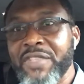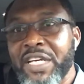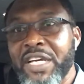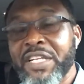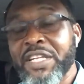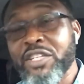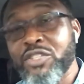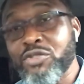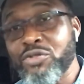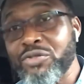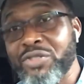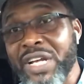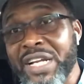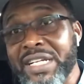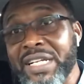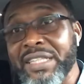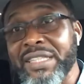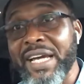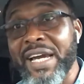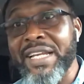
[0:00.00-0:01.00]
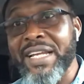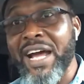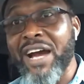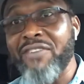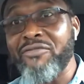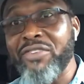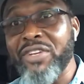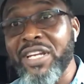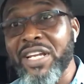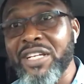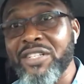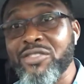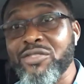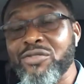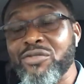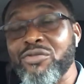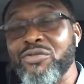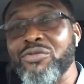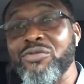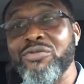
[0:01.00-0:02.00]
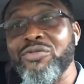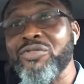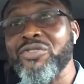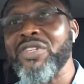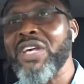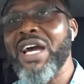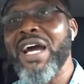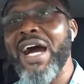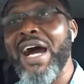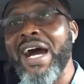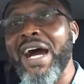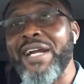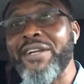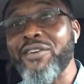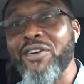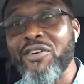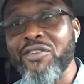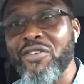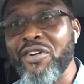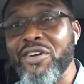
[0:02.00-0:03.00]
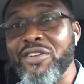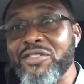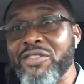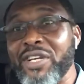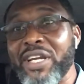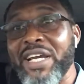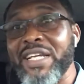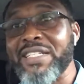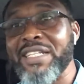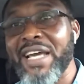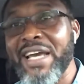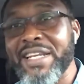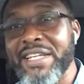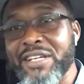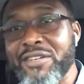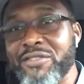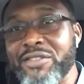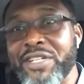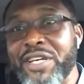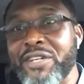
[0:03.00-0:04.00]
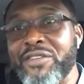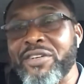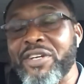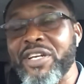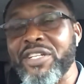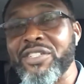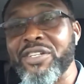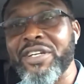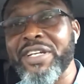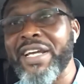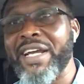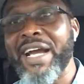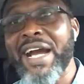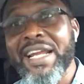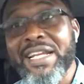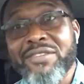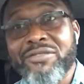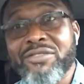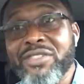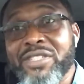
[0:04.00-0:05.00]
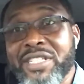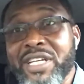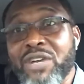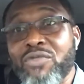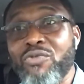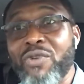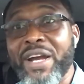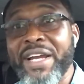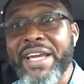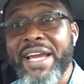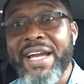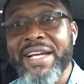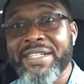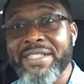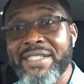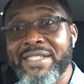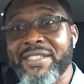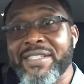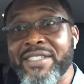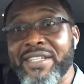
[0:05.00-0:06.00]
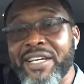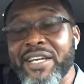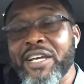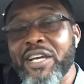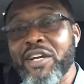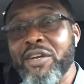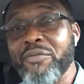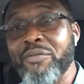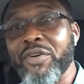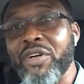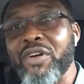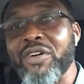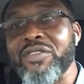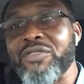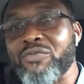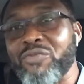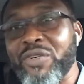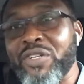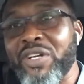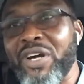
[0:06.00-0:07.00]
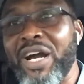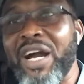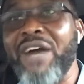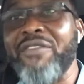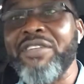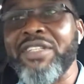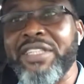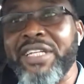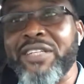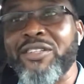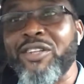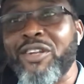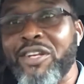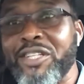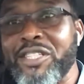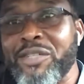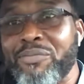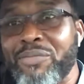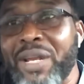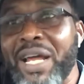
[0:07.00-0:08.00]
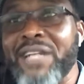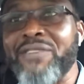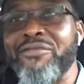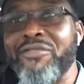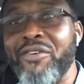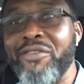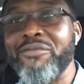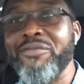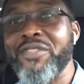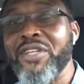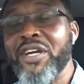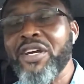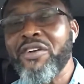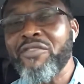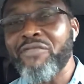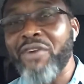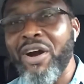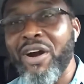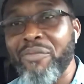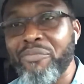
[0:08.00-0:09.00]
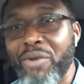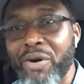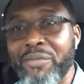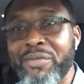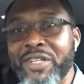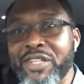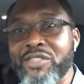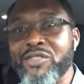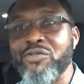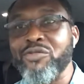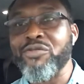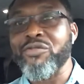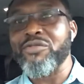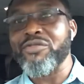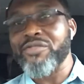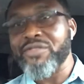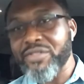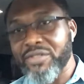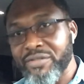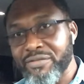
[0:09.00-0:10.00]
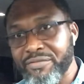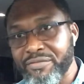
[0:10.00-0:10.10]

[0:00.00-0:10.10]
The children that are in our village schools are not going to get any good education. They can't even take WAEC this year because we don't have the technology platforms for our public schools.